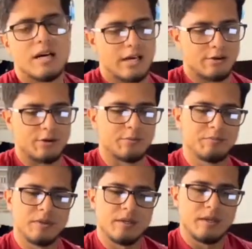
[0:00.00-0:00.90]
I don't
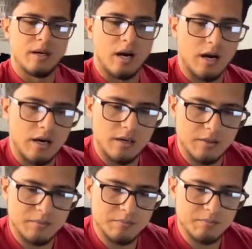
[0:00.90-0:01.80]

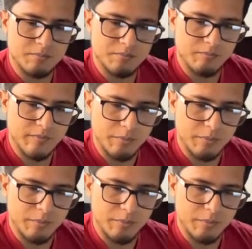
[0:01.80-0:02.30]
know.